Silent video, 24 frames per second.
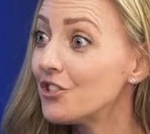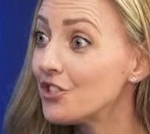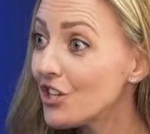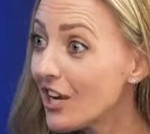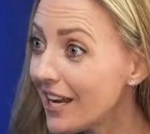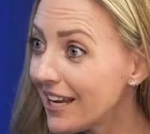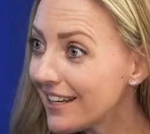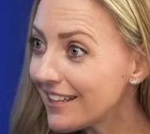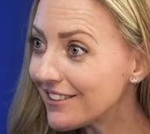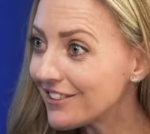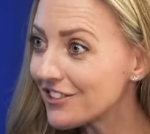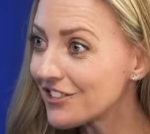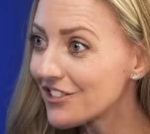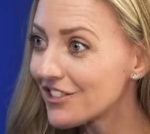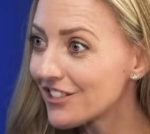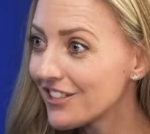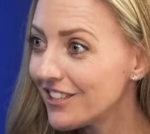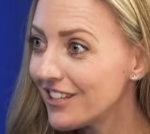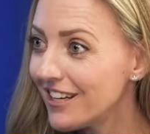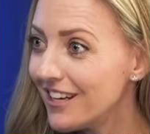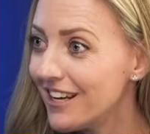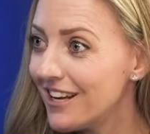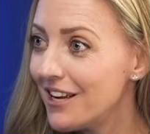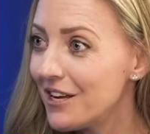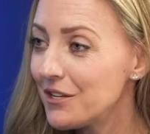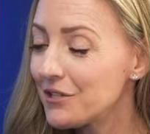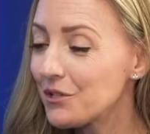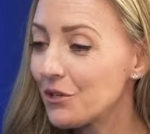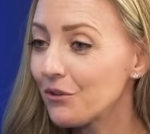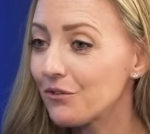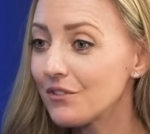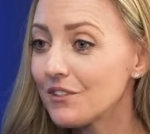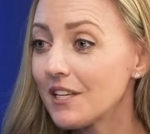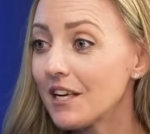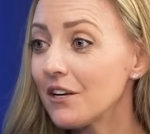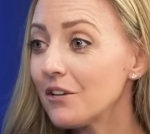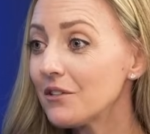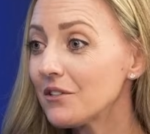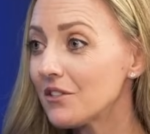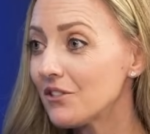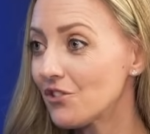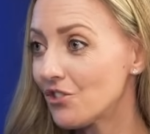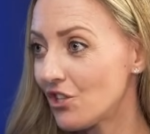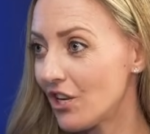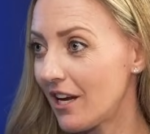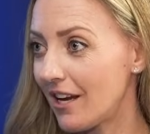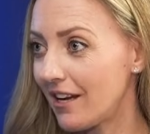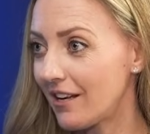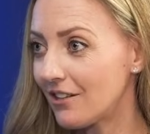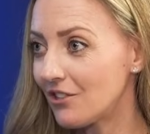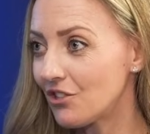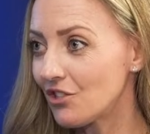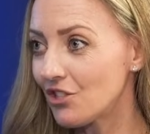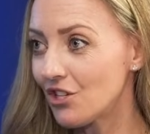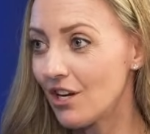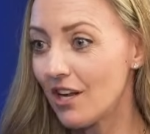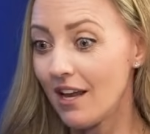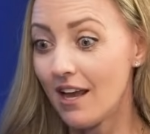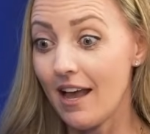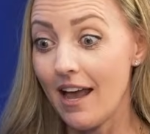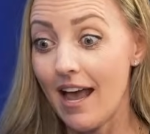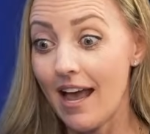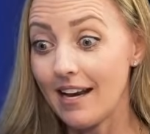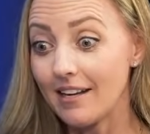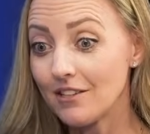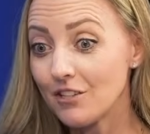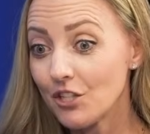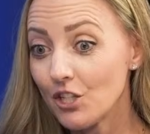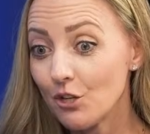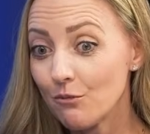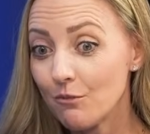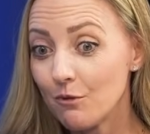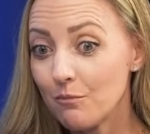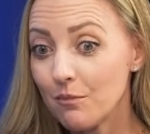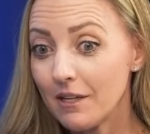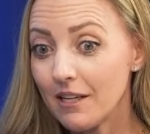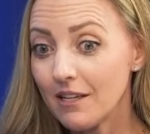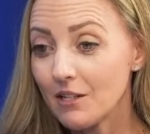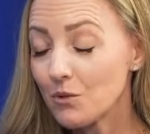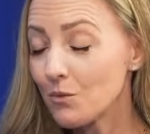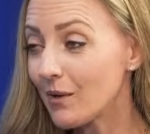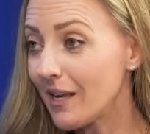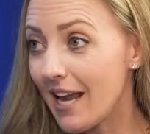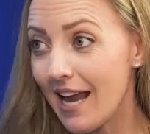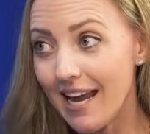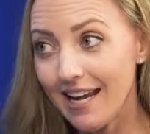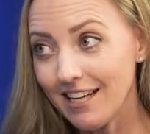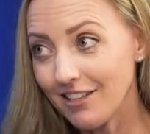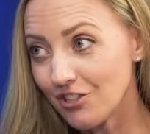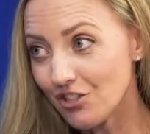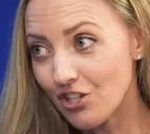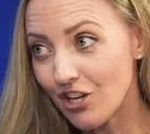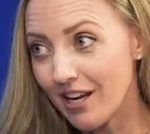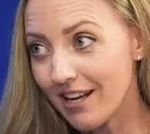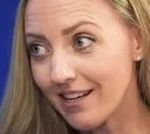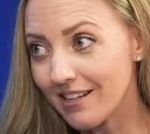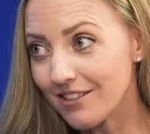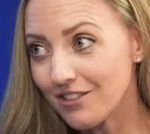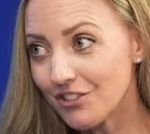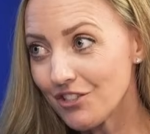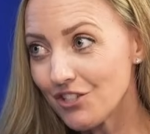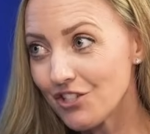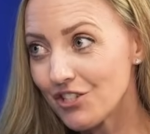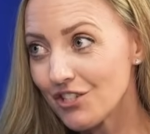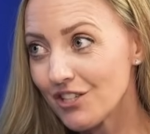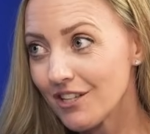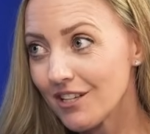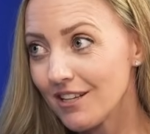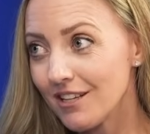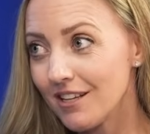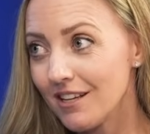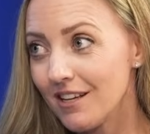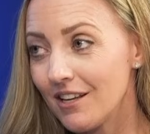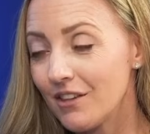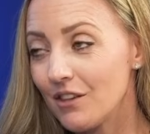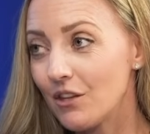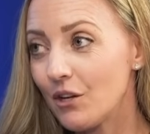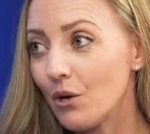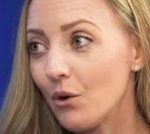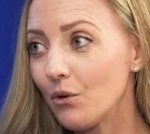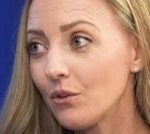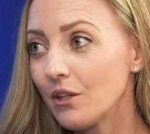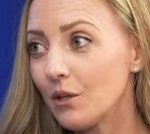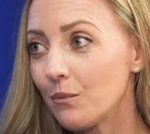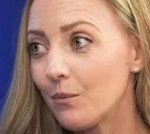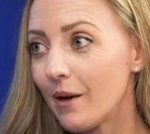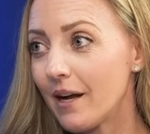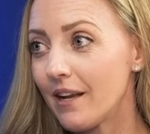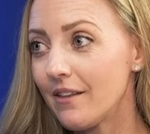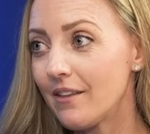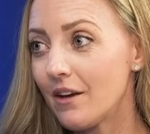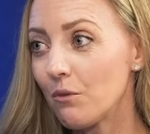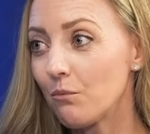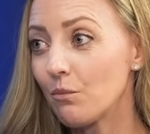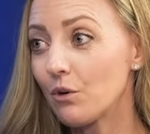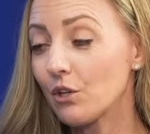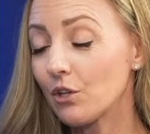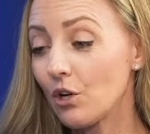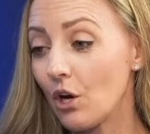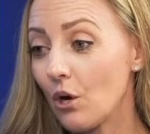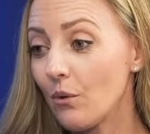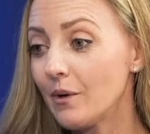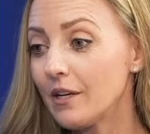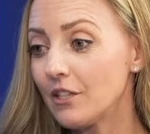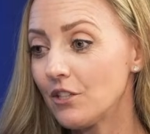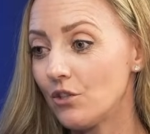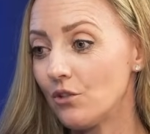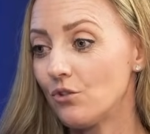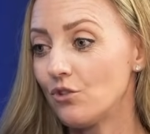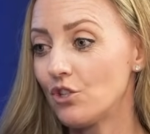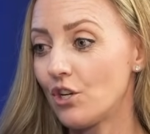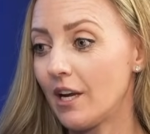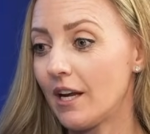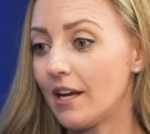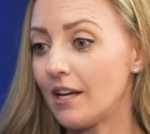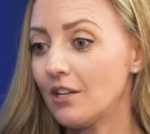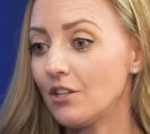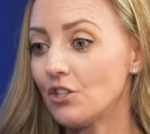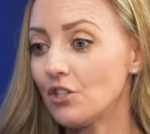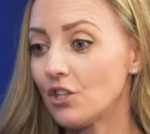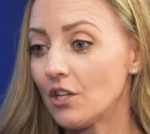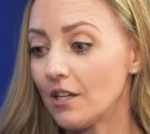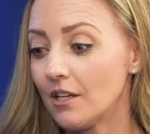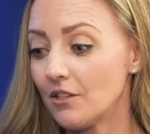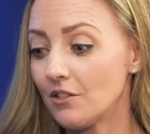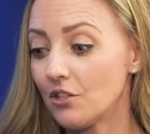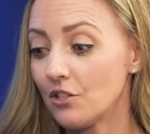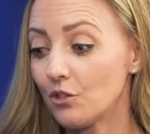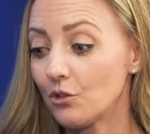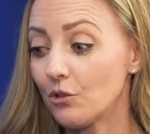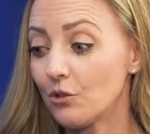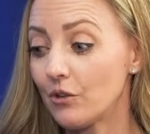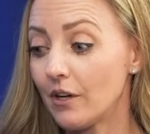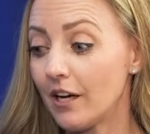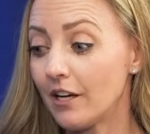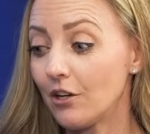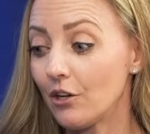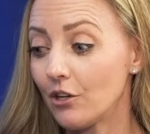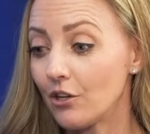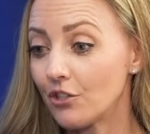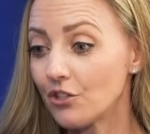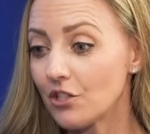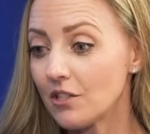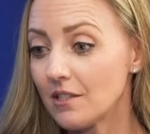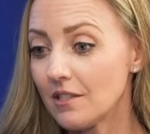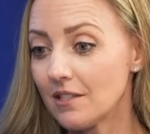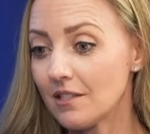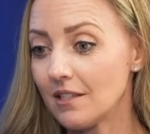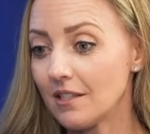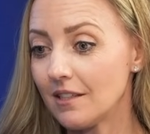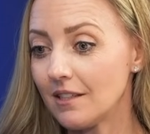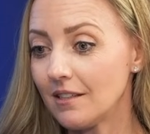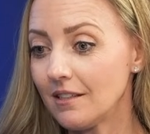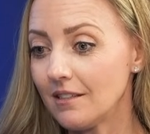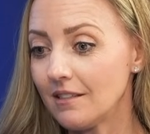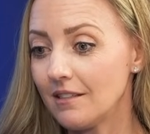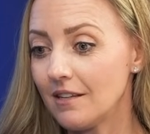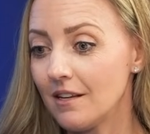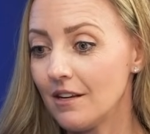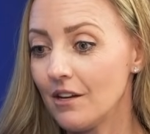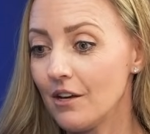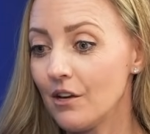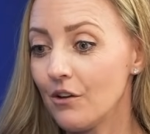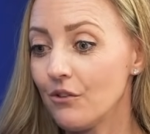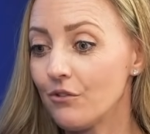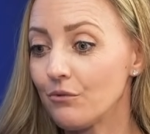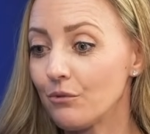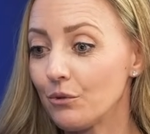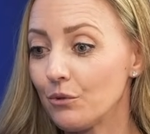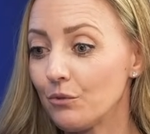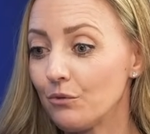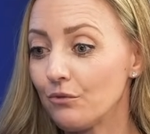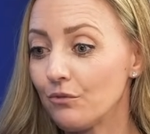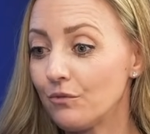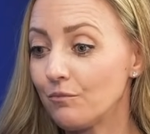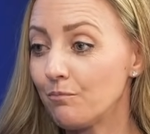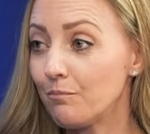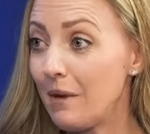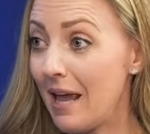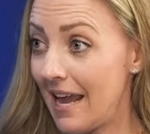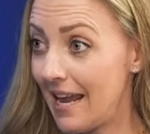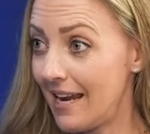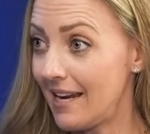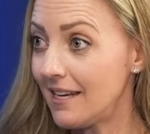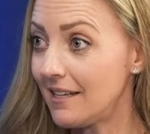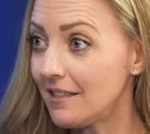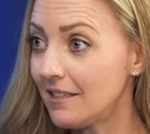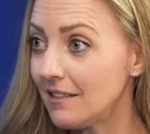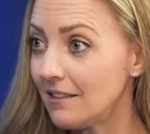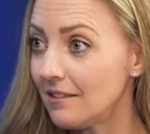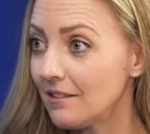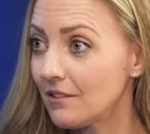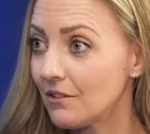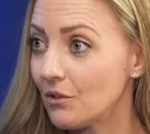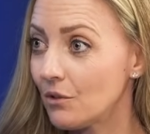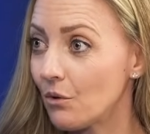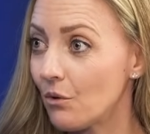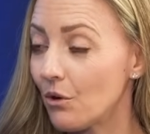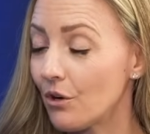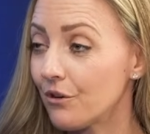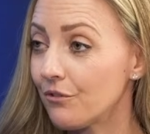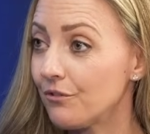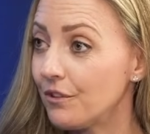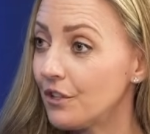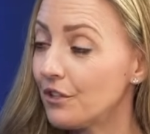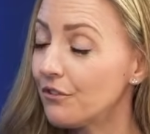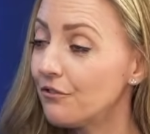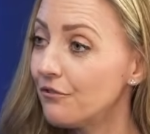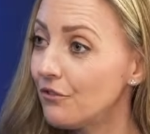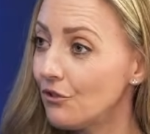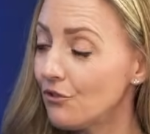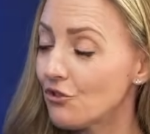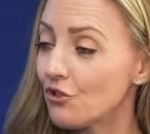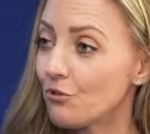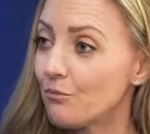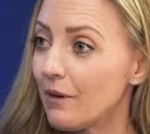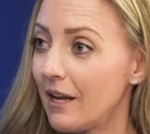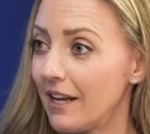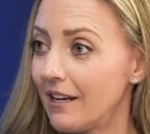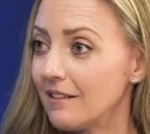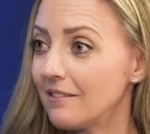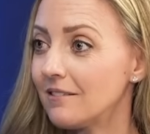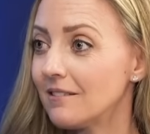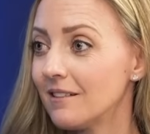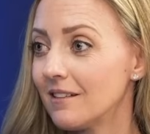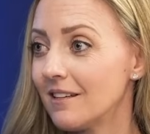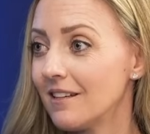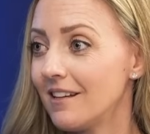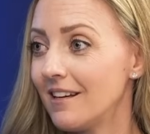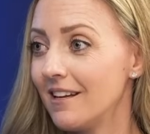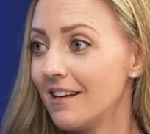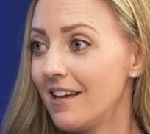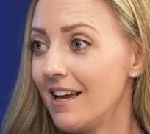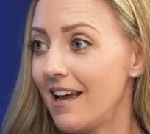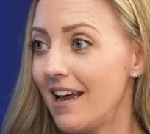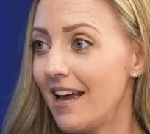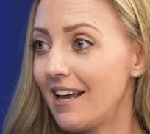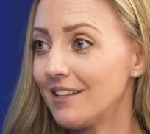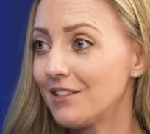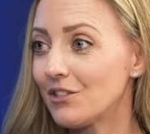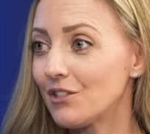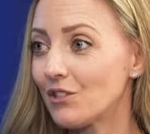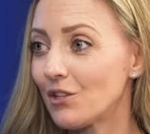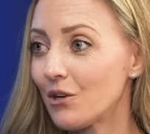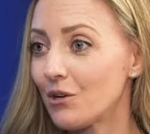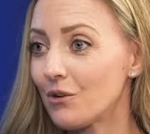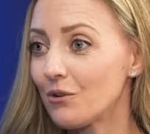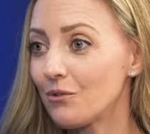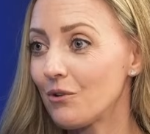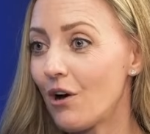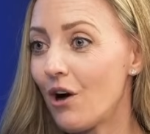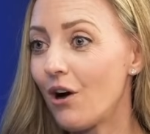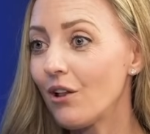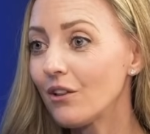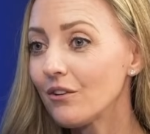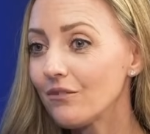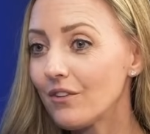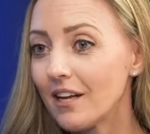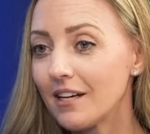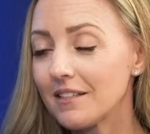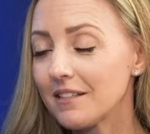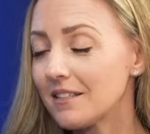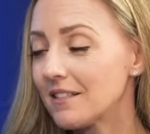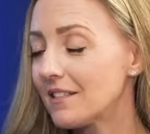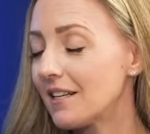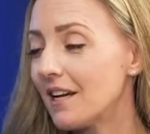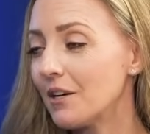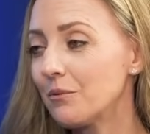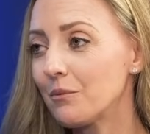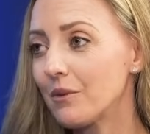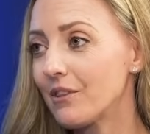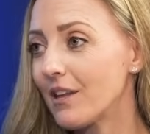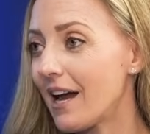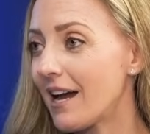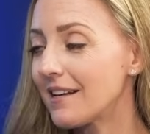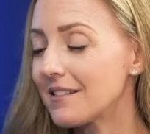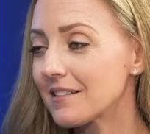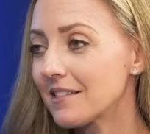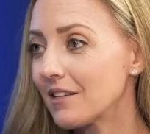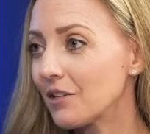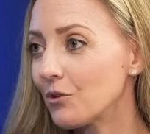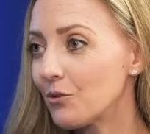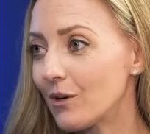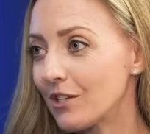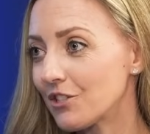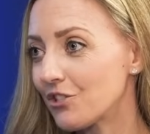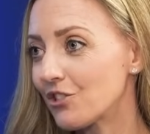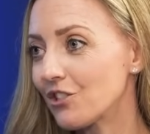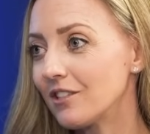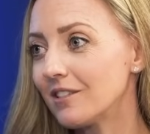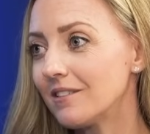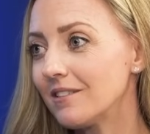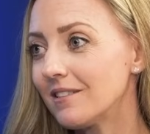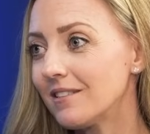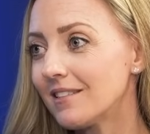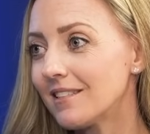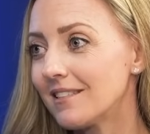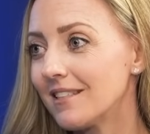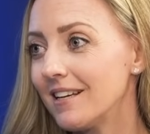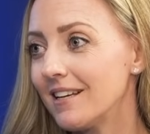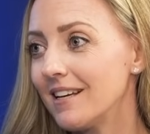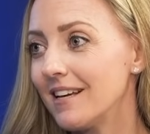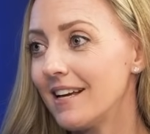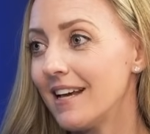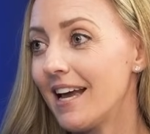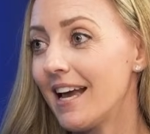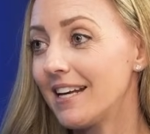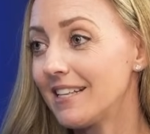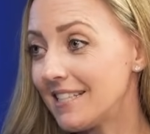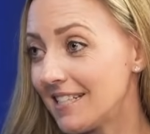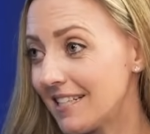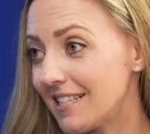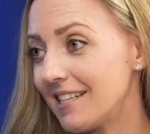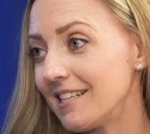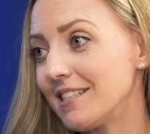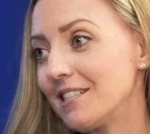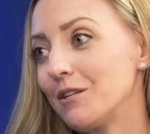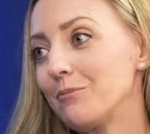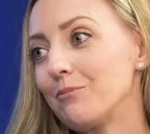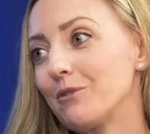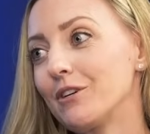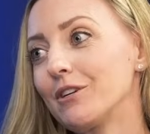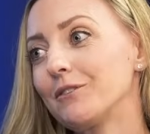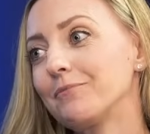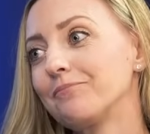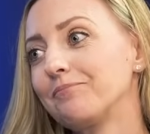Change. So if sales is change, and as human beings, we hate change, the only way that we're going to change is to create urgency through pain or fear of future pain. And so all of that is done with asking questions and digging deeper.